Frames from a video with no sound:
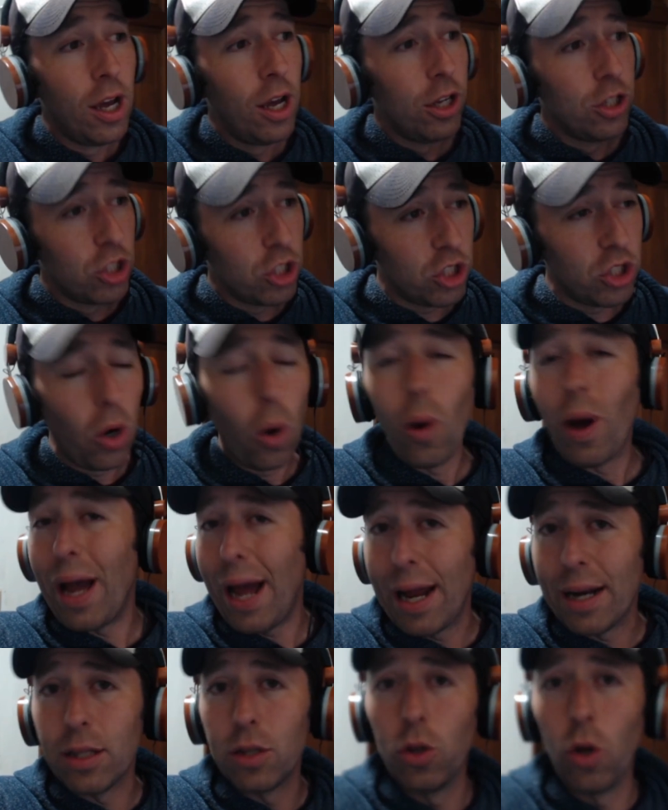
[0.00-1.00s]
just go
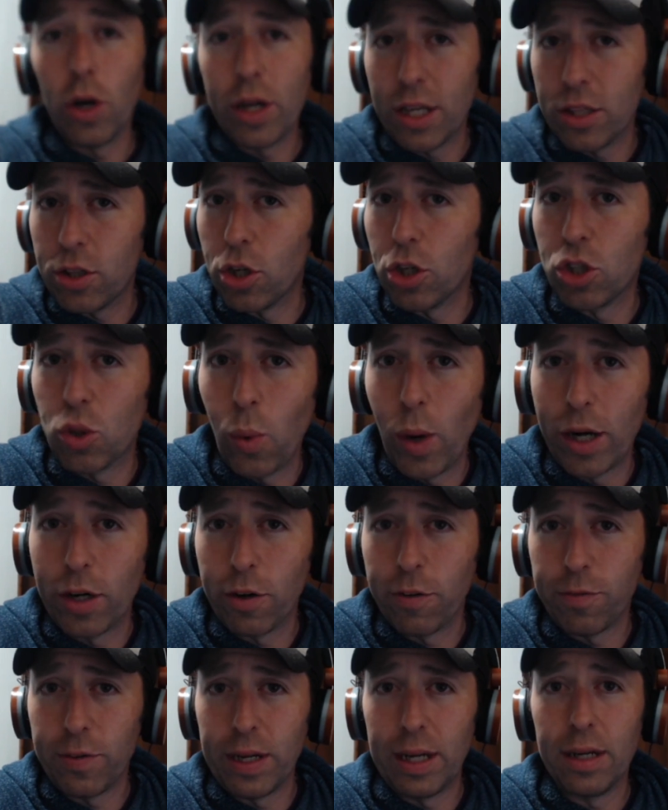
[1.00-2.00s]
ahead and look at their Twitter
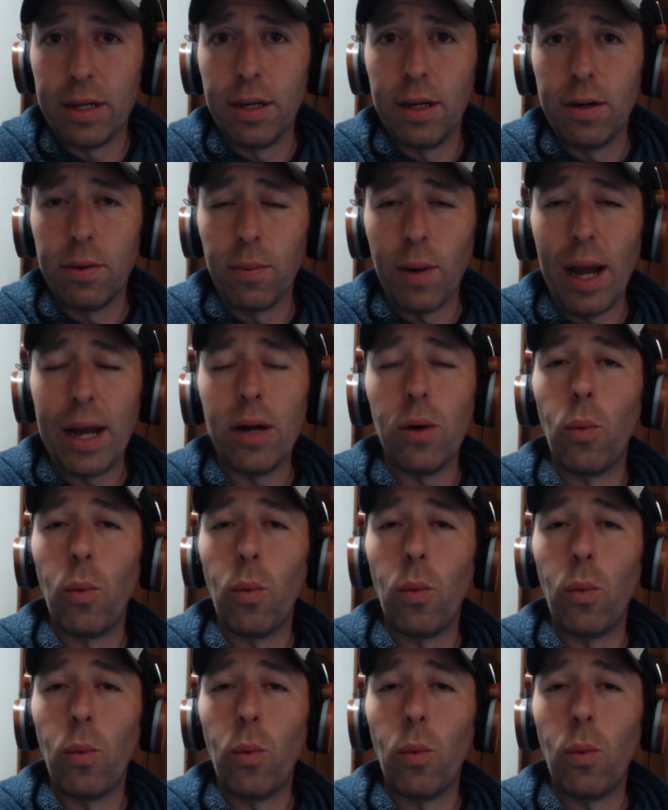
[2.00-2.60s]
feed right?